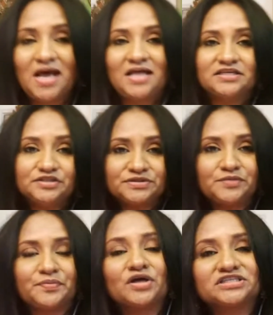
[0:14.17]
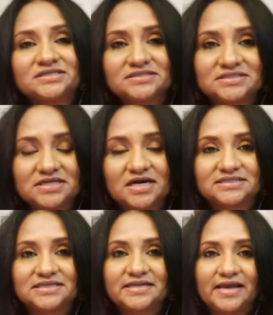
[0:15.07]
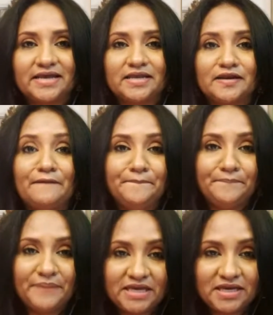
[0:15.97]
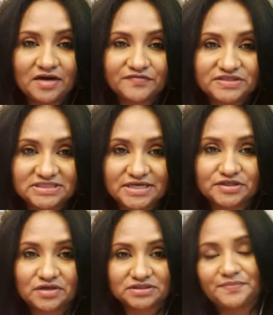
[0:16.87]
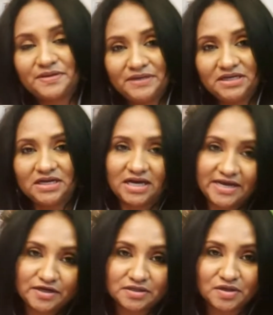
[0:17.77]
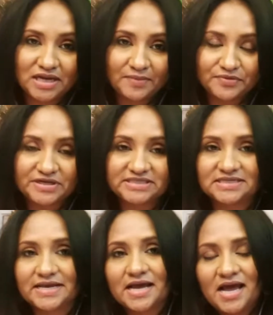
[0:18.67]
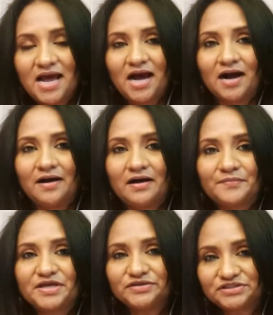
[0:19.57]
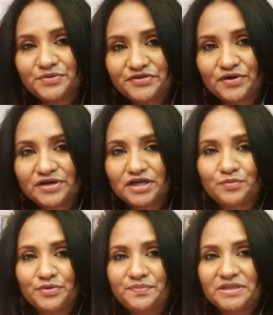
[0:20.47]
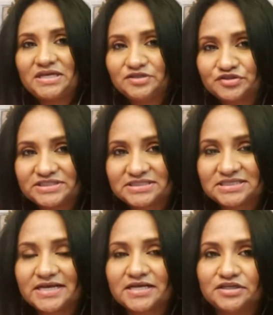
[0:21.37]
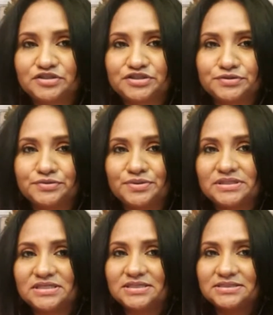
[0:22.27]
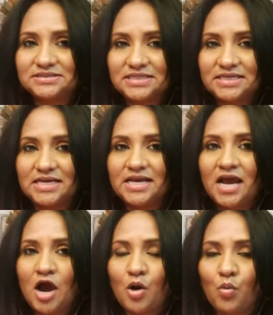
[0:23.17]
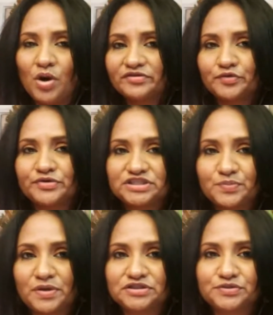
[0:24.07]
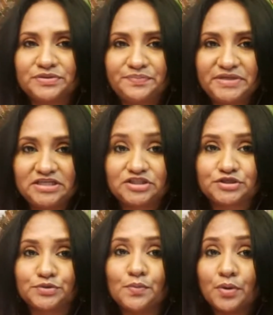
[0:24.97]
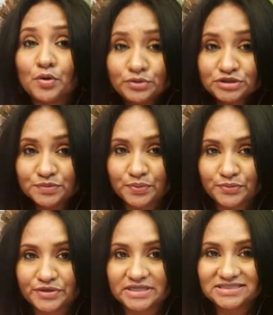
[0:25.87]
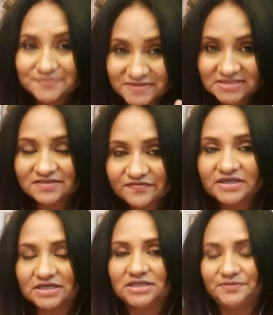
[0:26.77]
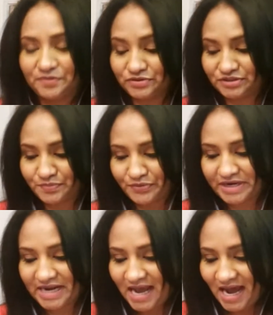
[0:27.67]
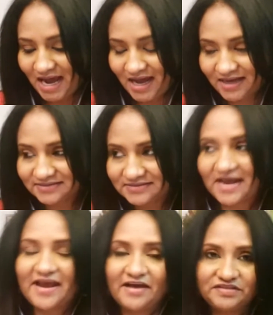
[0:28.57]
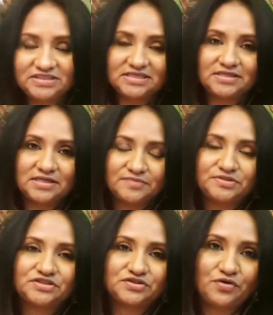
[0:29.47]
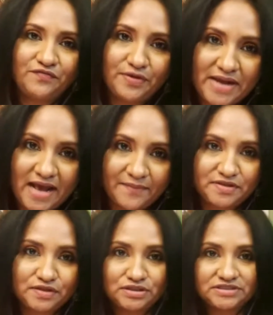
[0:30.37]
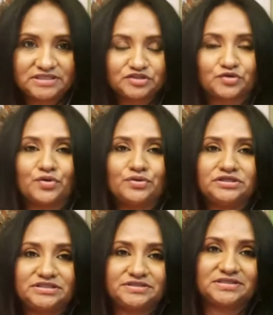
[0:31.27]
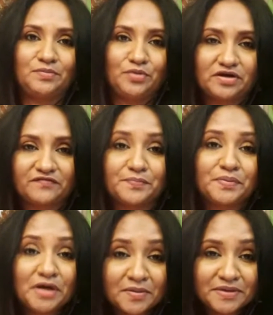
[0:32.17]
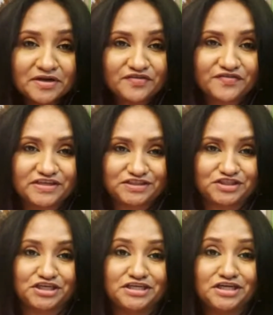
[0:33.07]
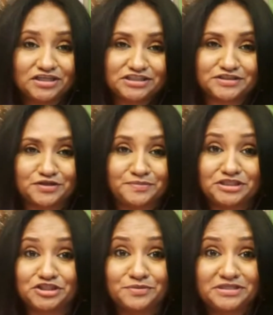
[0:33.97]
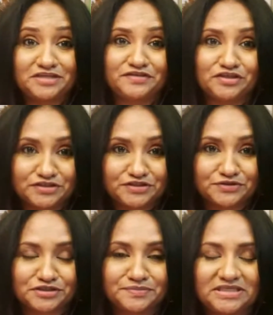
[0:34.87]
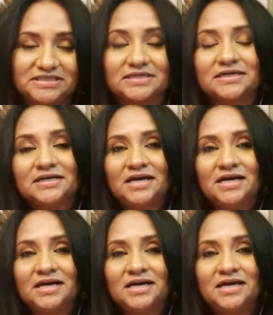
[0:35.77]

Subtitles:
This was a project that started in May of this year. Dr. Bhimull and I are collaborating because we thought it would be interesting to see what the response would be to Bhojpuri, specifically Bhojpuri. And I have to say that I'm so very happy that this has grown into somewhat of a permanent fixture, not just on my show, but even on social media.